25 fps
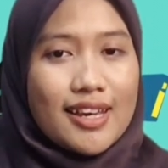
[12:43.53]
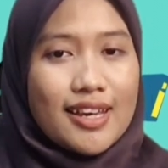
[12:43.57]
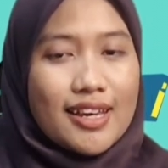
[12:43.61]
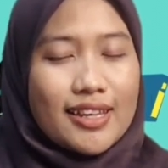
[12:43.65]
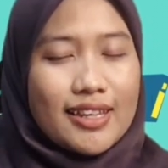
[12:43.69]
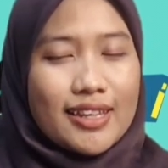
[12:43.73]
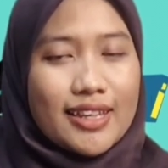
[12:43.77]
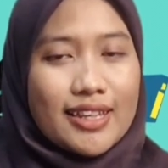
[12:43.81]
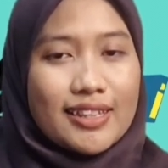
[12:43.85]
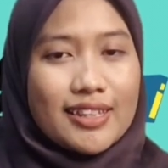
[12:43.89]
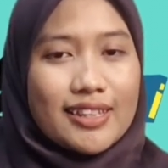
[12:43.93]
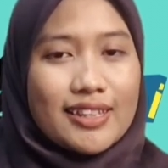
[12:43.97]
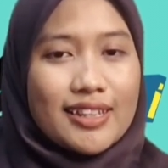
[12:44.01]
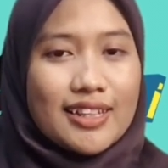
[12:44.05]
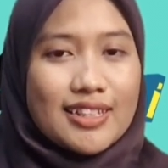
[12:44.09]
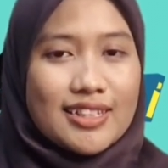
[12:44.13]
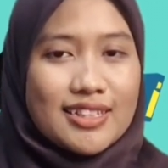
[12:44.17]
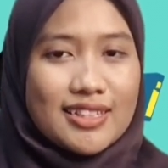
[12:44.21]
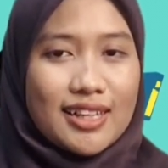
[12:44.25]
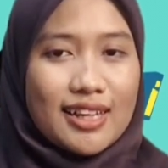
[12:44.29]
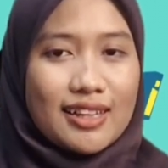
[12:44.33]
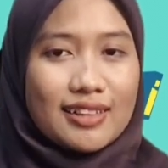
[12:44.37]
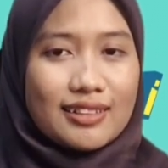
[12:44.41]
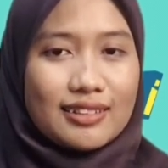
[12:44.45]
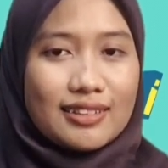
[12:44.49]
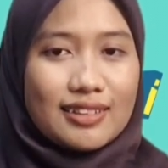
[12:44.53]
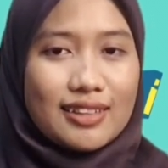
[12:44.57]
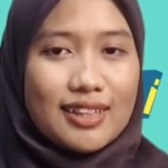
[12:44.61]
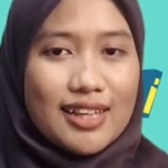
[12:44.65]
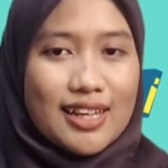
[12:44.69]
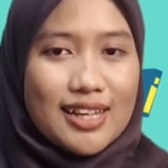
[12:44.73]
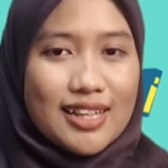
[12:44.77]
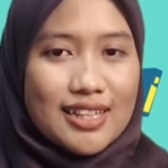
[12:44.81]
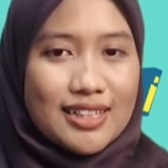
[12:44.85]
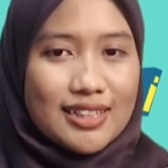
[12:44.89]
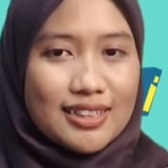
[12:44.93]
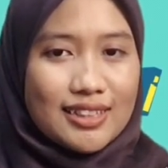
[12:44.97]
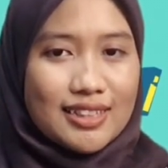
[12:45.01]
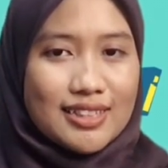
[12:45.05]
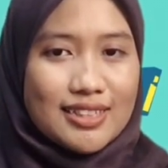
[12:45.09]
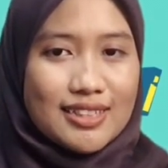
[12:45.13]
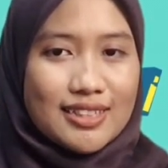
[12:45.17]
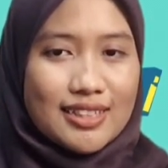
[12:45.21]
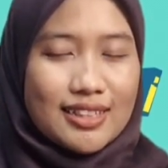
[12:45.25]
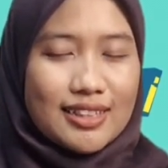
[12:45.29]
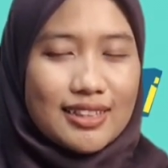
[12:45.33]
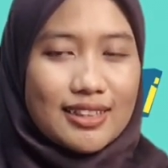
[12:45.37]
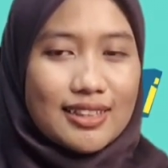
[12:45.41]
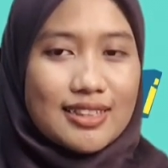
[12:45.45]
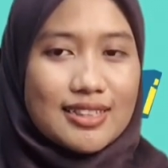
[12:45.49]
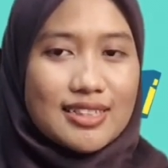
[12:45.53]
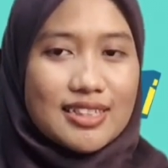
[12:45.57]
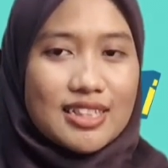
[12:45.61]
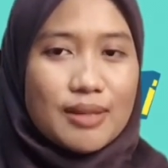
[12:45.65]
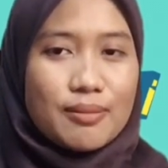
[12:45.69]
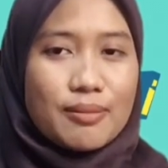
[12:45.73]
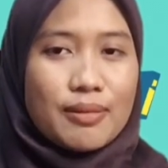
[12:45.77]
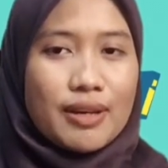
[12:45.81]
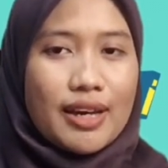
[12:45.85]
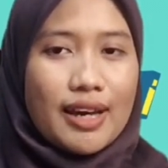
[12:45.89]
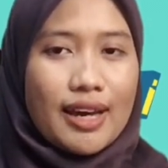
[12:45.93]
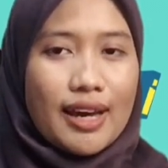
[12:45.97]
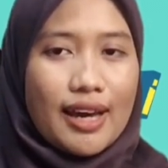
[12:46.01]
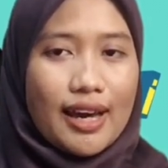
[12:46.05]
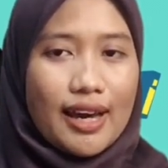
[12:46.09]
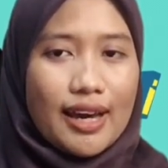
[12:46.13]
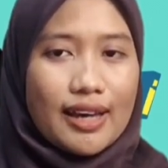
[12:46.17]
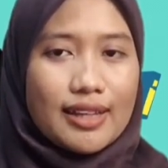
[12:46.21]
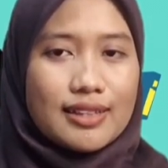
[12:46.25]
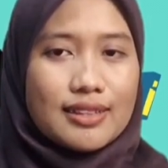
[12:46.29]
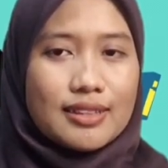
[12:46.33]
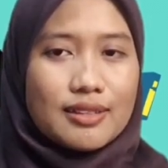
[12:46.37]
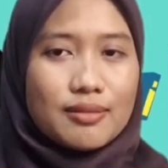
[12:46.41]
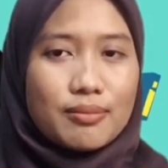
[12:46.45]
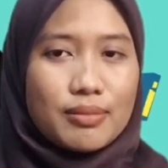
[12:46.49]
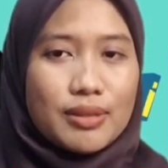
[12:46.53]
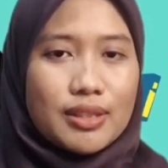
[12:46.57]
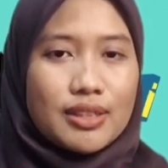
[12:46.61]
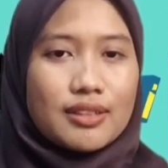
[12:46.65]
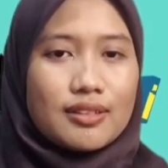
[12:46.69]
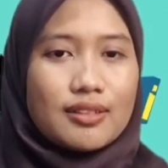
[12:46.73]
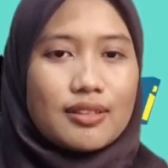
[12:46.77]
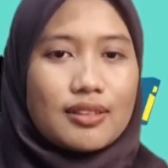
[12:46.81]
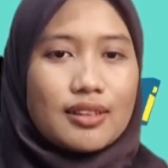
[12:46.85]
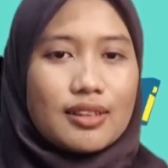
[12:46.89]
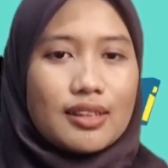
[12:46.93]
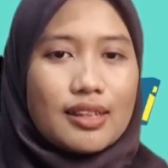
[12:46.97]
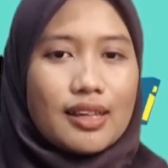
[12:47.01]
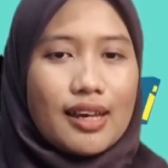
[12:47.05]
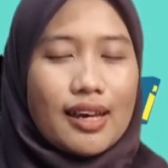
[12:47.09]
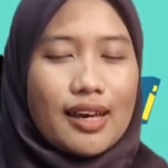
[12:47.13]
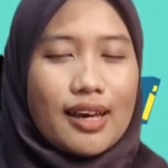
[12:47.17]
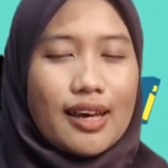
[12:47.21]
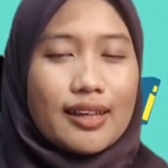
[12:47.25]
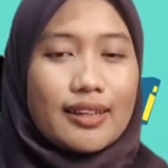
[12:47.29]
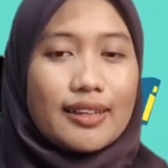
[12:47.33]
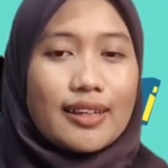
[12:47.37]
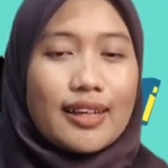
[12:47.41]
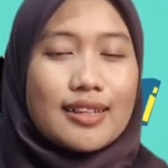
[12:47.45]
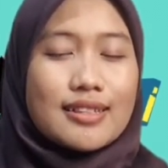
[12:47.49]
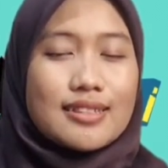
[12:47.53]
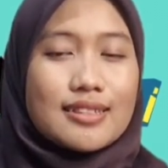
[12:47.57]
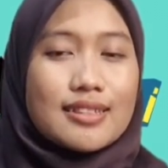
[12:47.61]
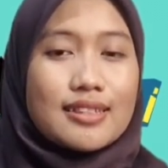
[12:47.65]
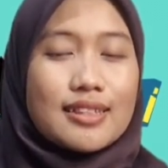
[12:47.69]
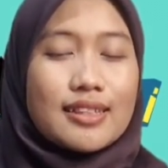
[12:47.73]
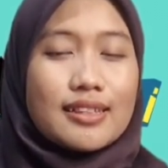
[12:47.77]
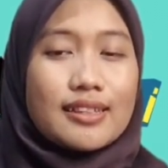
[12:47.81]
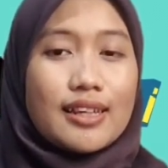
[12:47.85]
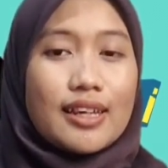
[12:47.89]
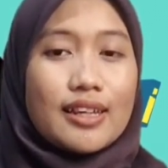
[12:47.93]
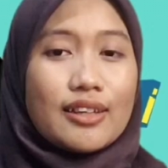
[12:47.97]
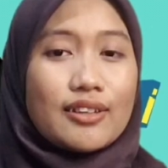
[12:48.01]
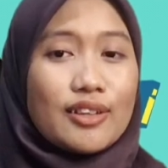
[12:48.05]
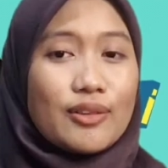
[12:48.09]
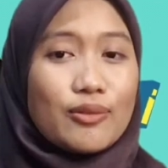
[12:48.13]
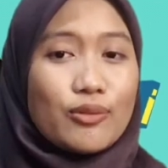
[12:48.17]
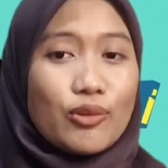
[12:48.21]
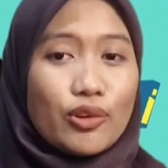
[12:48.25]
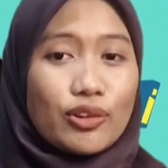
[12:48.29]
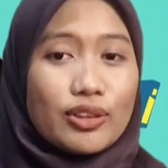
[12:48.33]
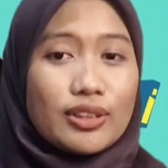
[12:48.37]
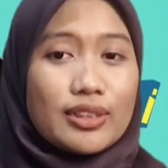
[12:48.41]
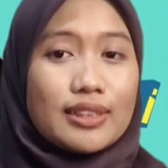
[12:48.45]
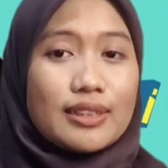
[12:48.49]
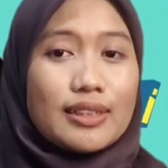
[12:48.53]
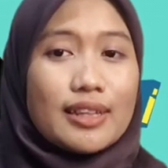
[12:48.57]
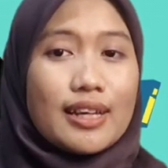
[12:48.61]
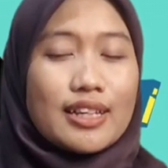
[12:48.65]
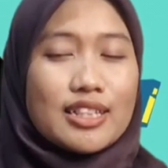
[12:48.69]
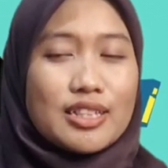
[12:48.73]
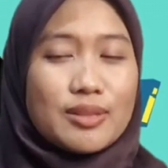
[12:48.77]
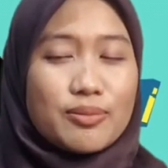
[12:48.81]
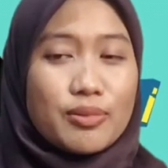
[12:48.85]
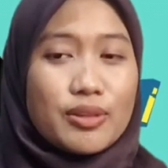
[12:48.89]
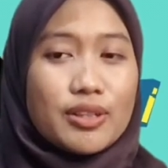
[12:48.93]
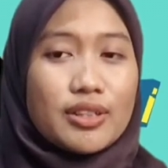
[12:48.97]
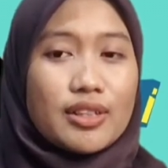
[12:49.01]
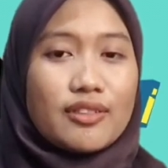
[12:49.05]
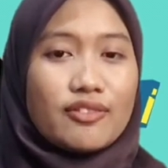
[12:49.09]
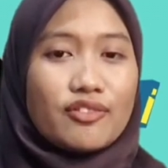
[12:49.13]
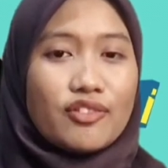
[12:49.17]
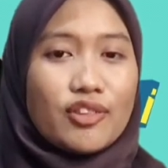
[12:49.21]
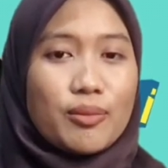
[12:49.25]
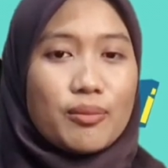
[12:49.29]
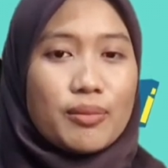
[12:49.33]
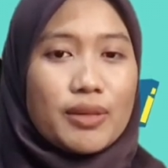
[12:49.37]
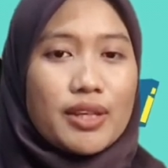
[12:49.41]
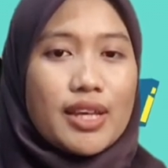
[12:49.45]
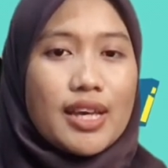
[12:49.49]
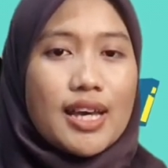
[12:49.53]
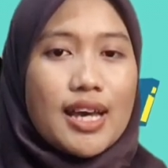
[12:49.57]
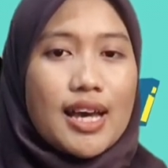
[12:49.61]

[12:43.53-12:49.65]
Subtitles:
In a nutshell, this internship had been an excellent and rewarding experience for me.